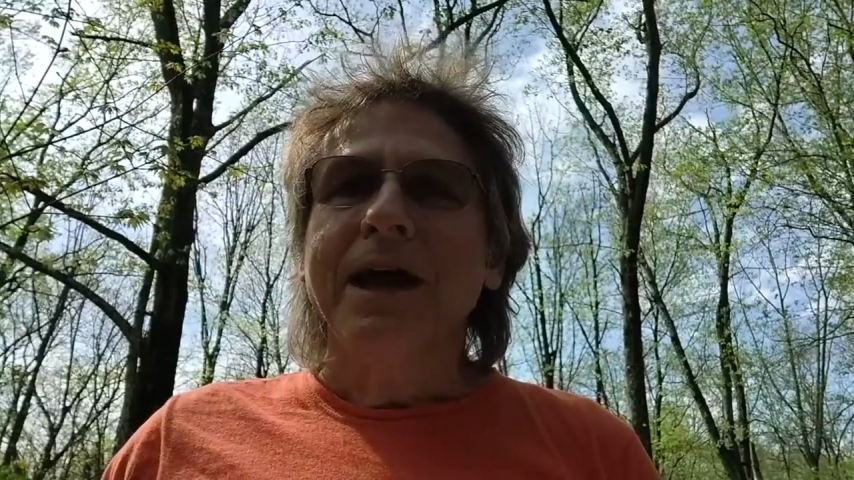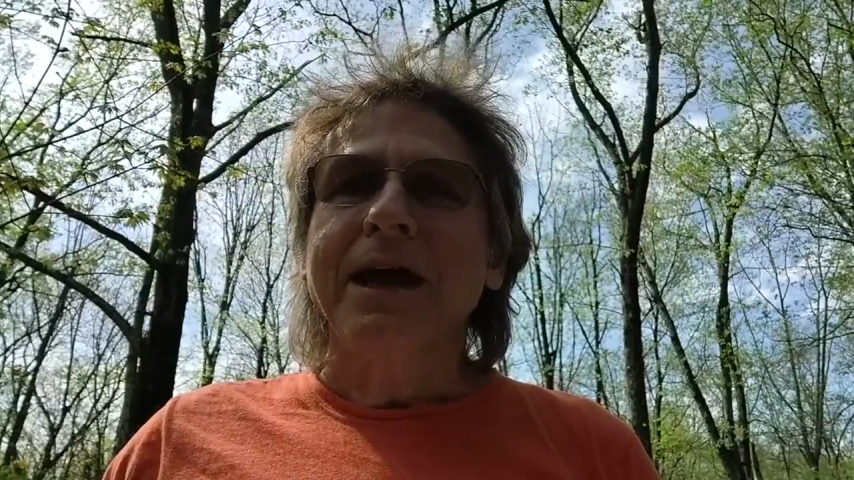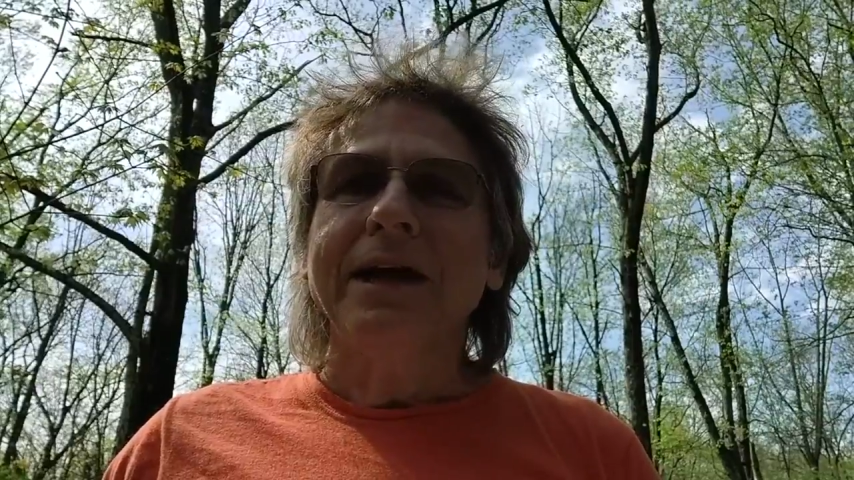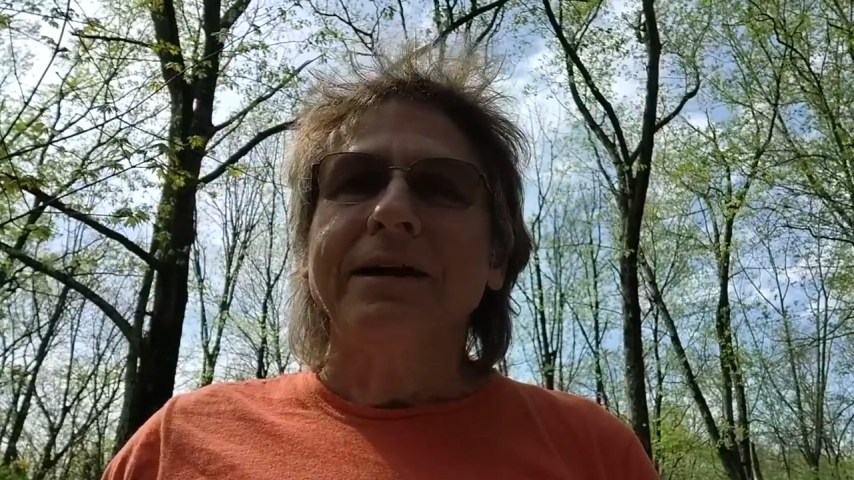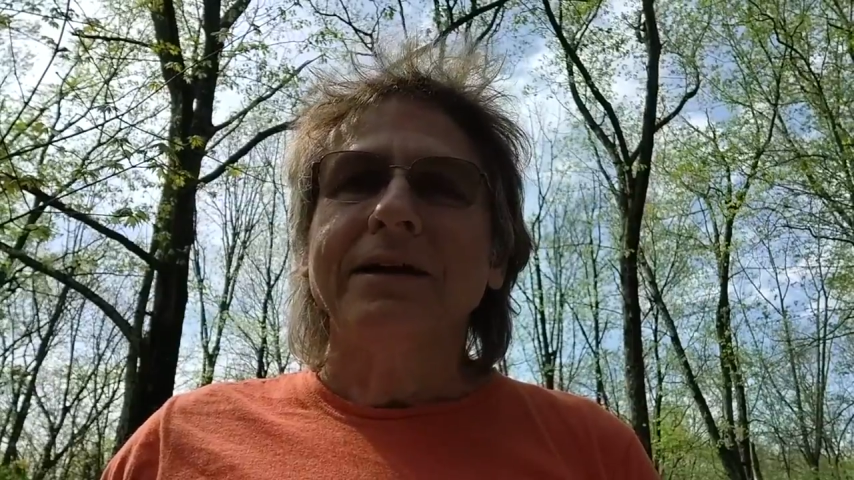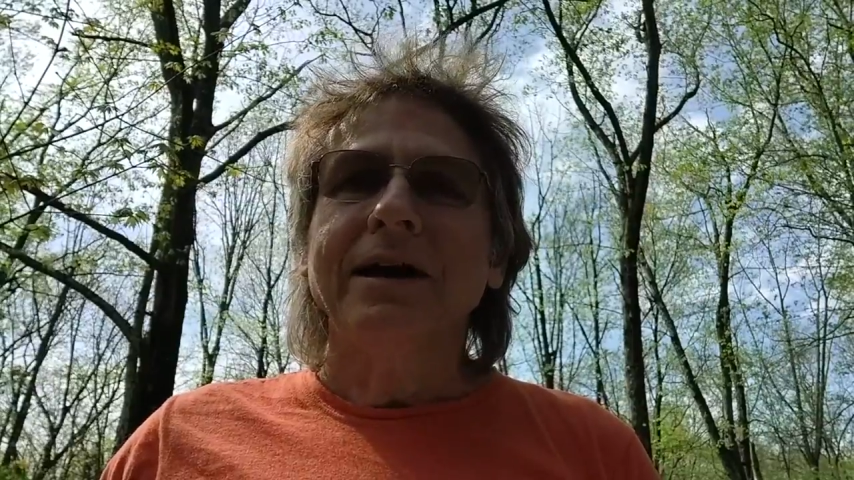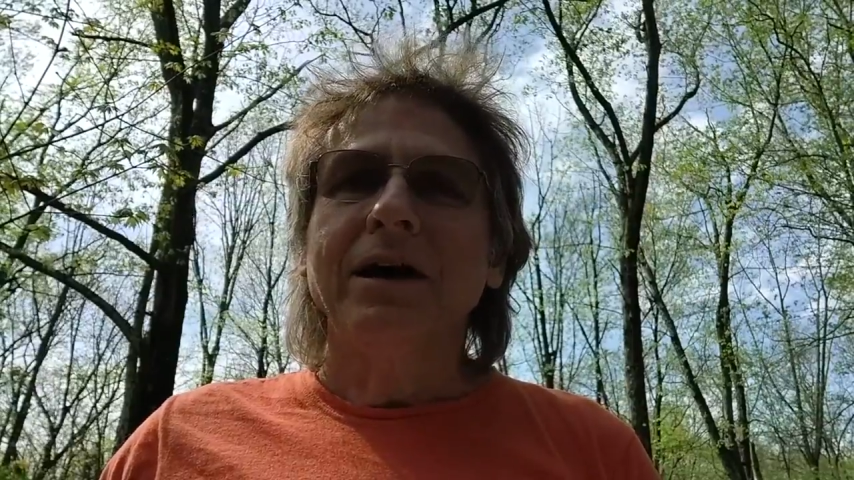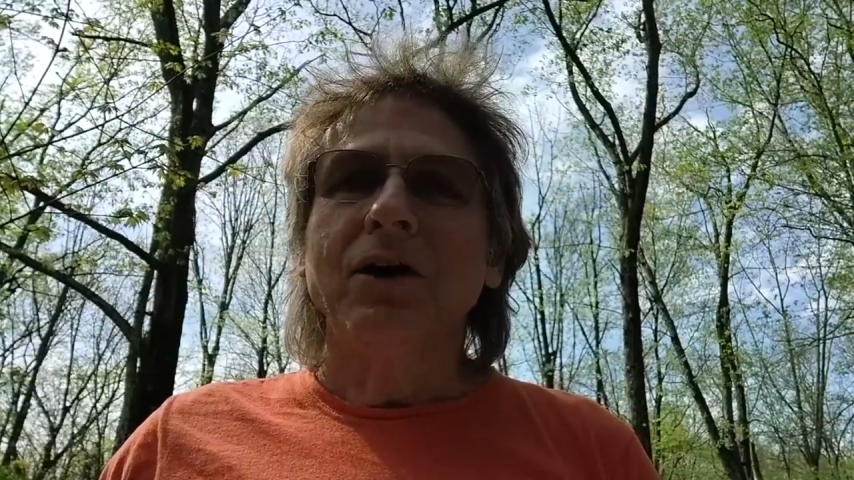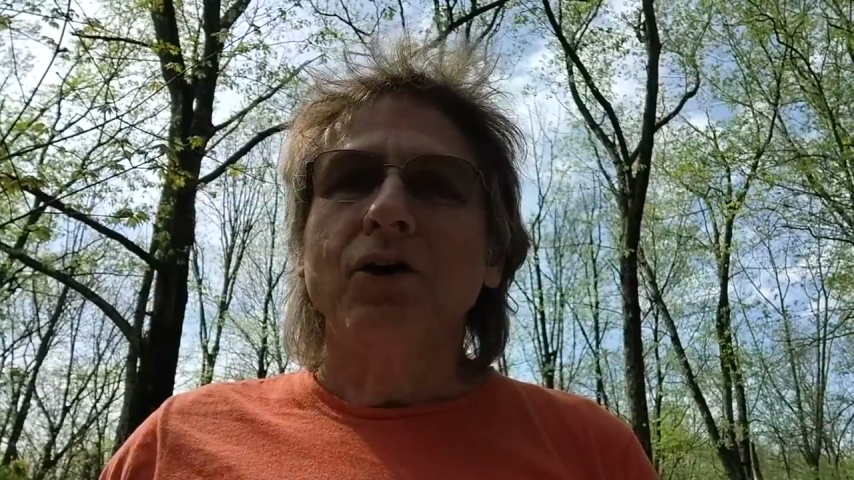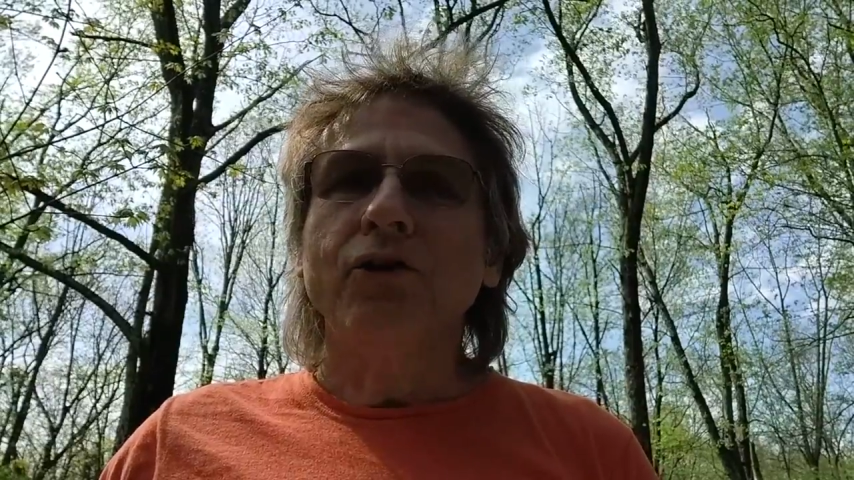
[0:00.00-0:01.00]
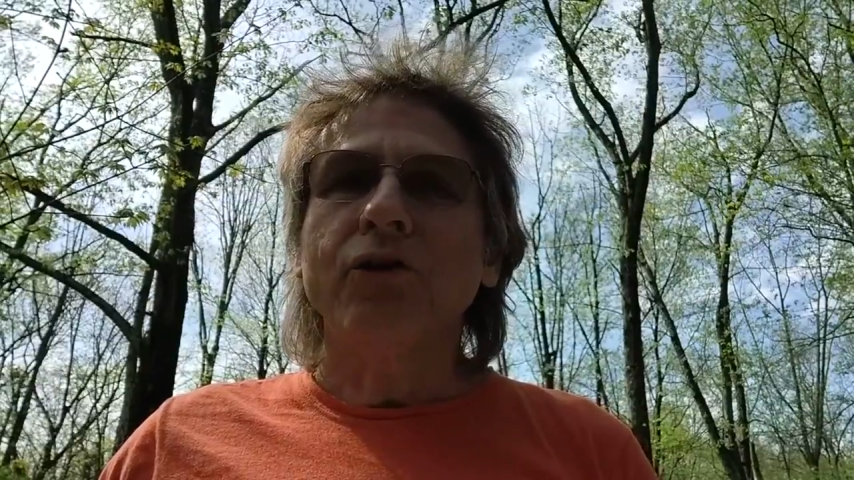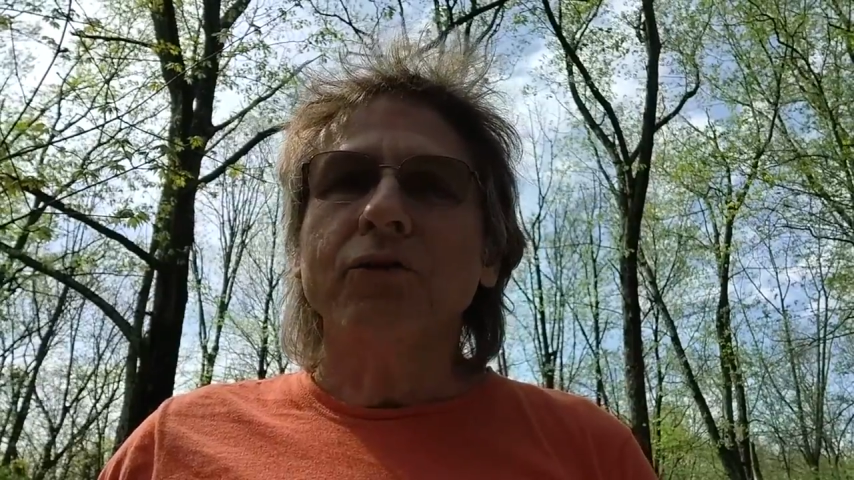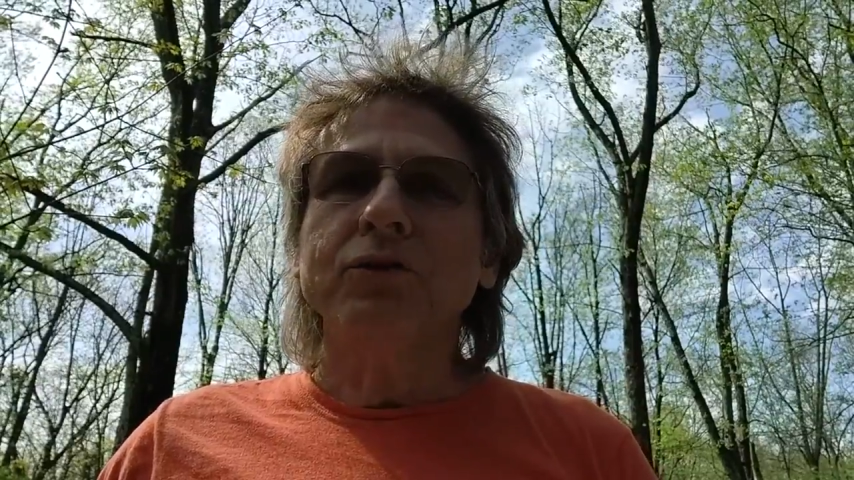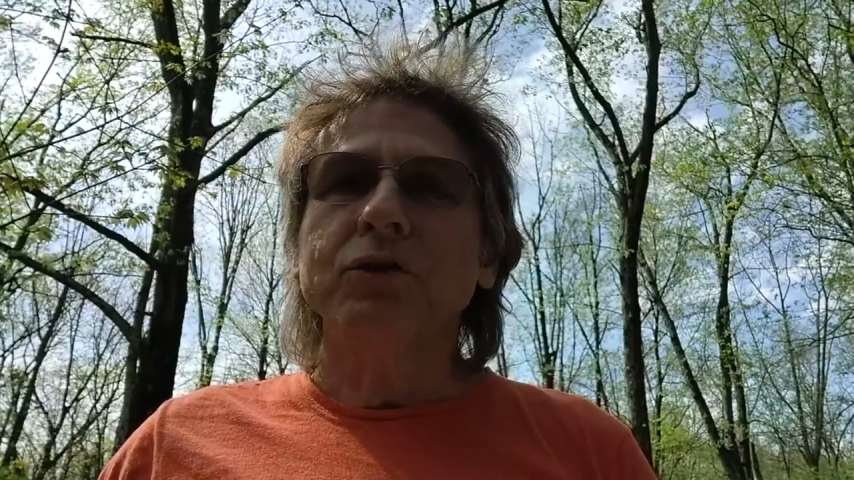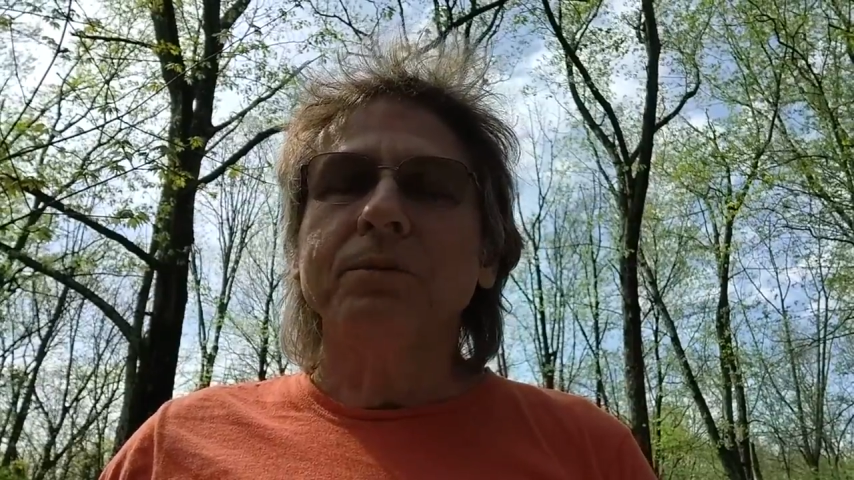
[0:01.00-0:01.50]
And also you'll